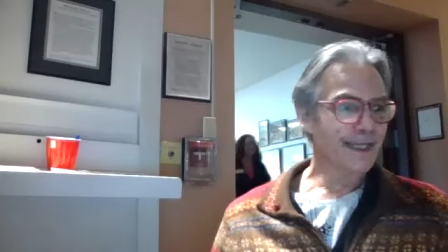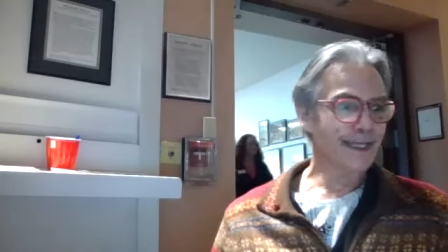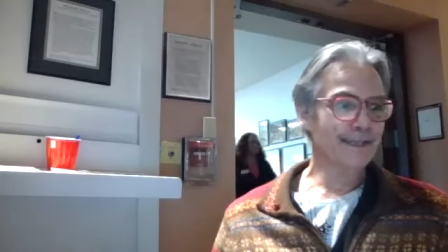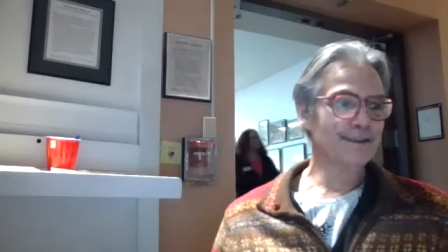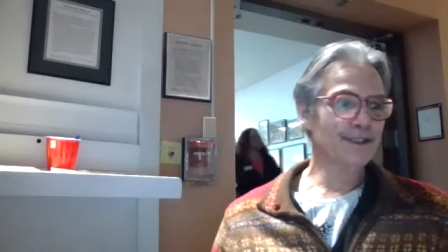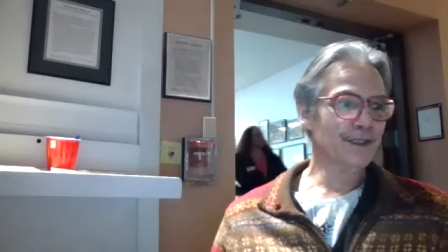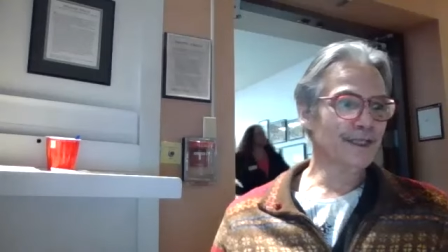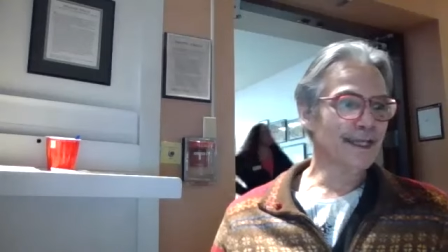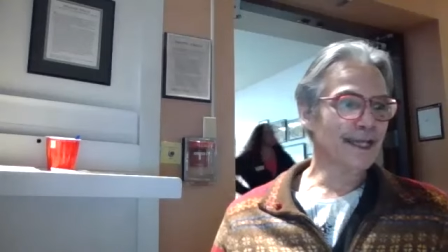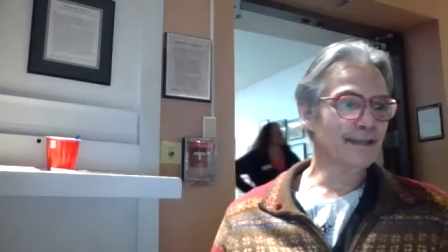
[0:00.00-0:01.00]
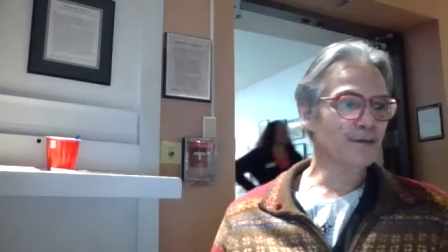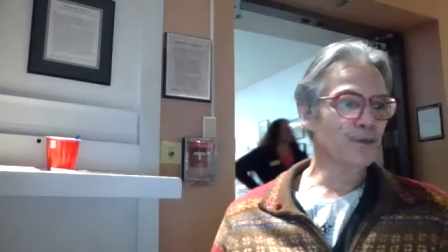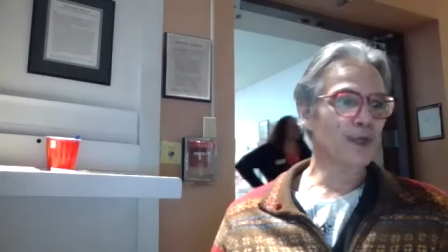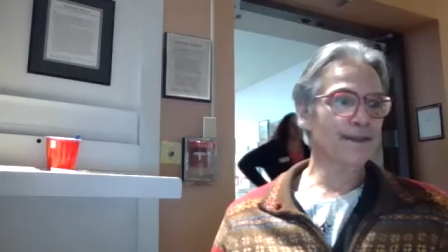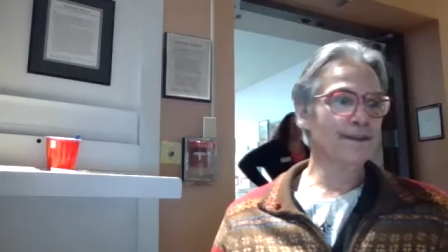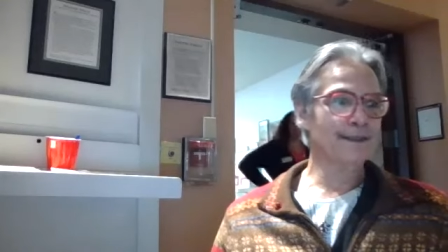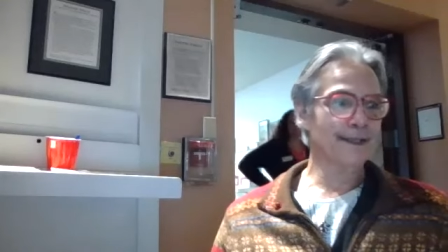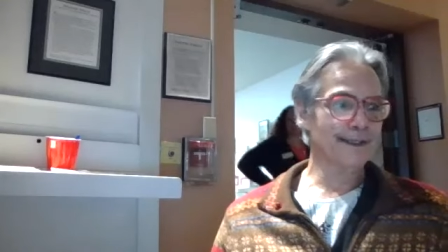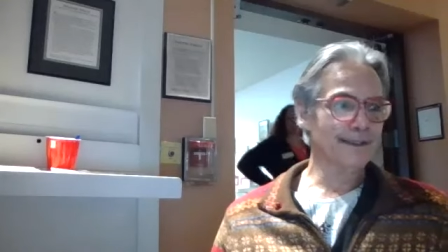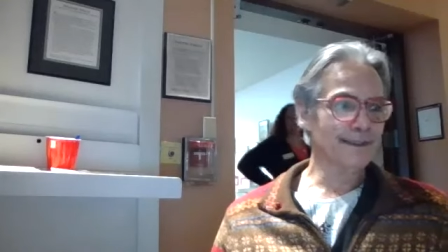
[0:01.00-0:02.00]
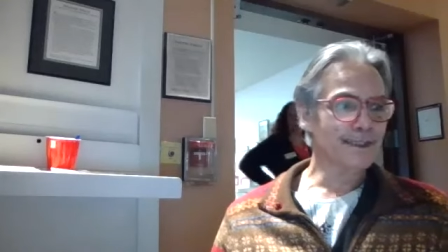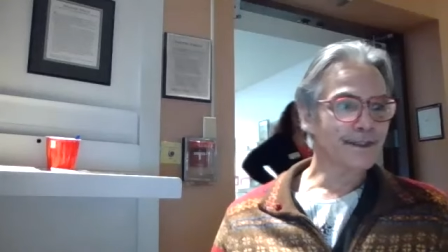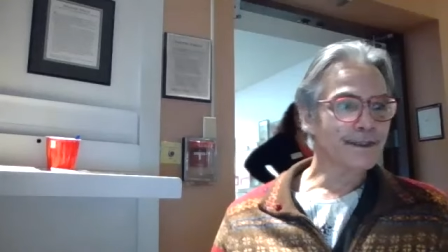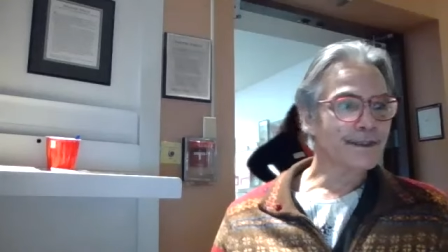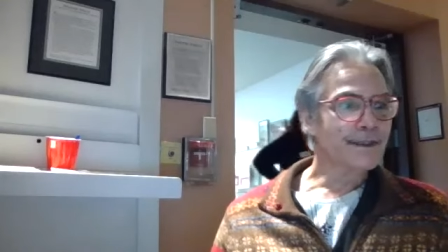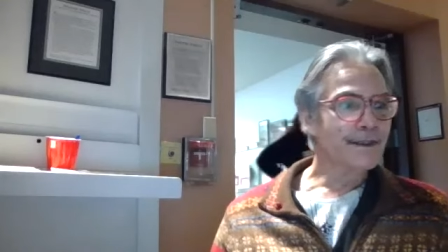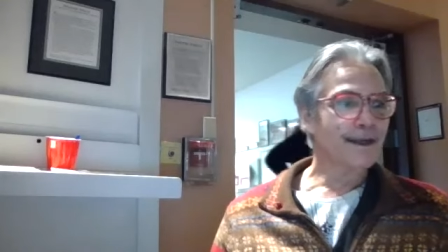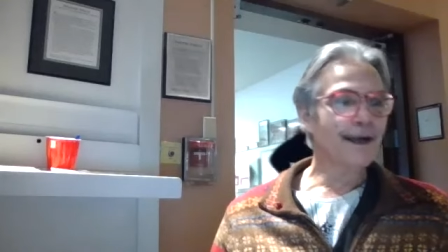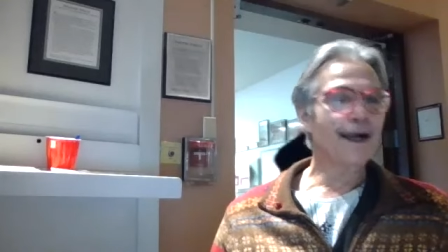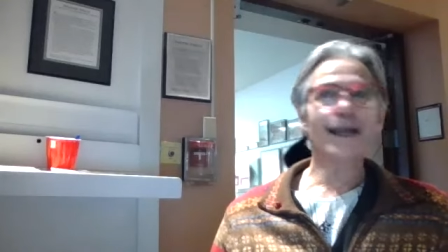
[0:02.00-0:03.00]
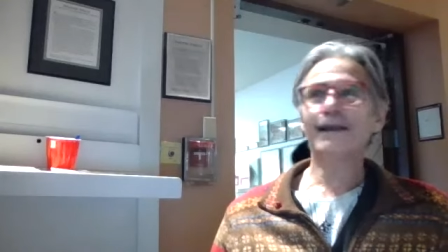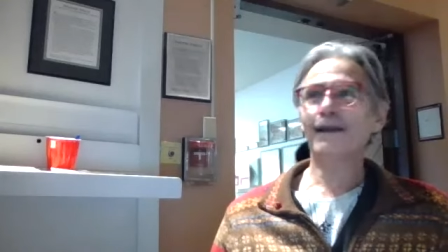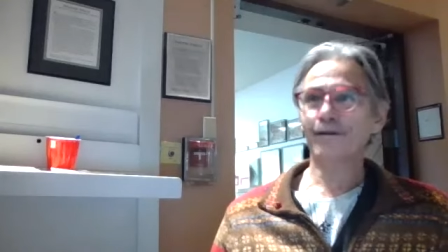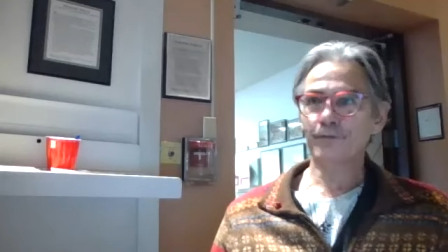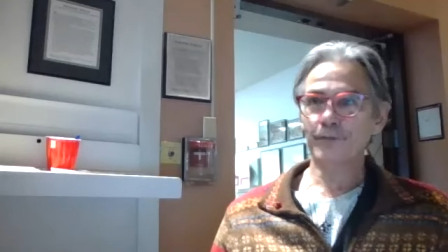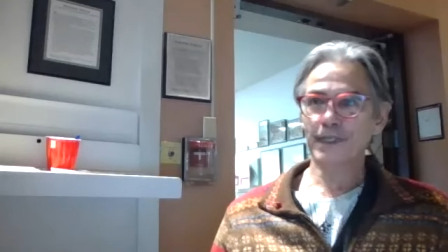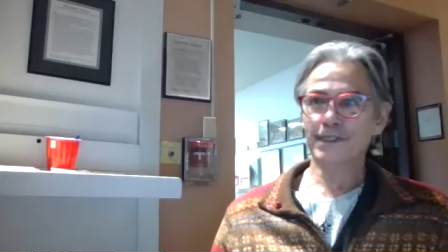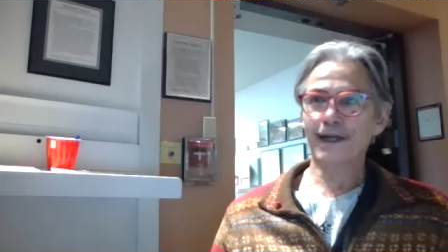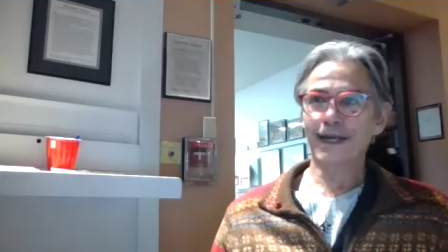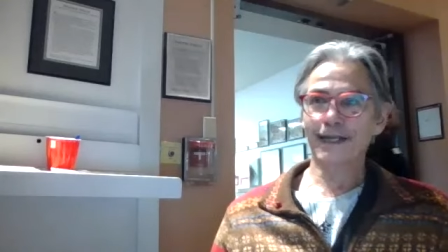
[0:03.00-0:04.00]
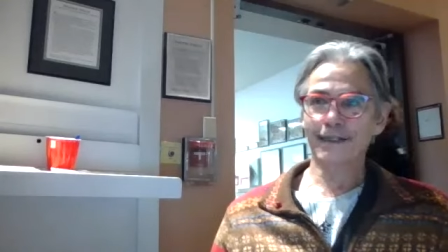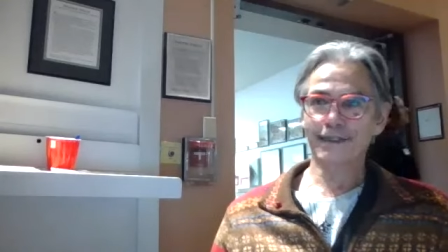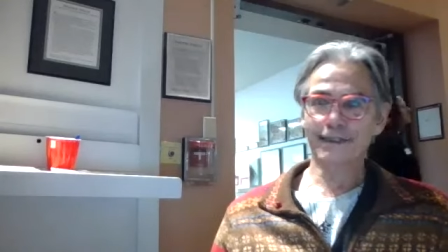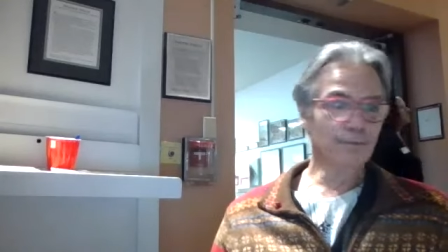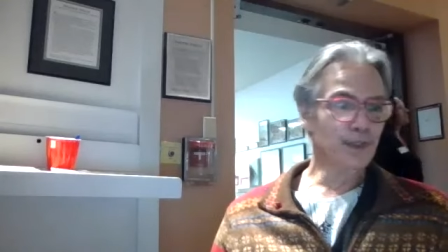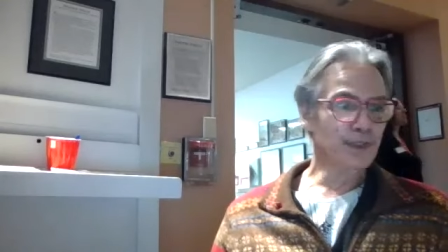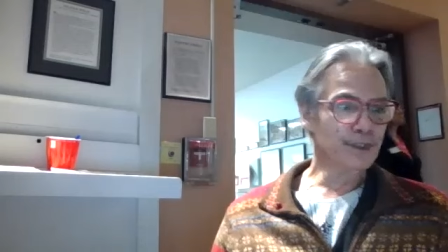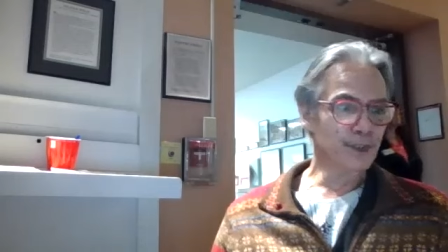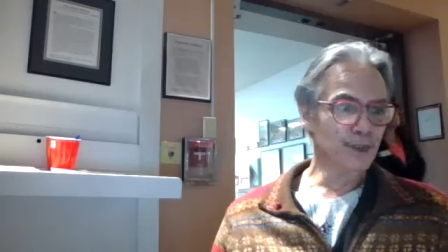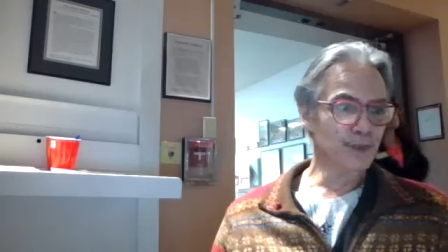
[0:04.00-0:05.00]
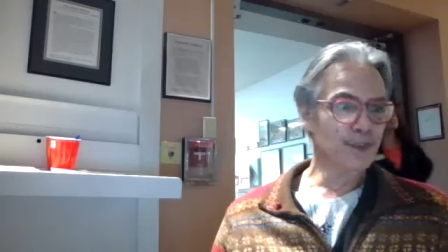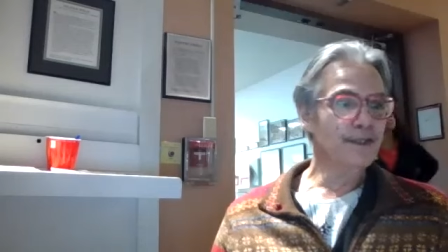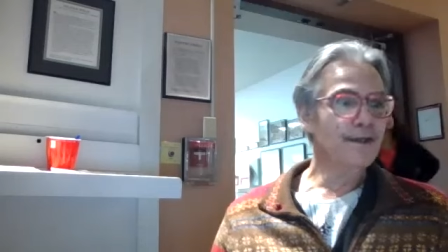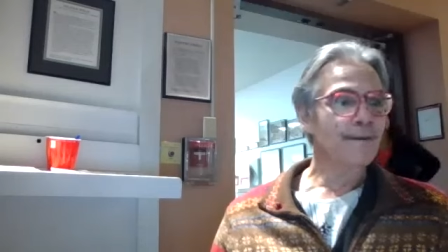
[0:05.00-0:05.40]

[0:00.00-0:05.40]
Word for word: and to look at what things I have misguidedly pursued.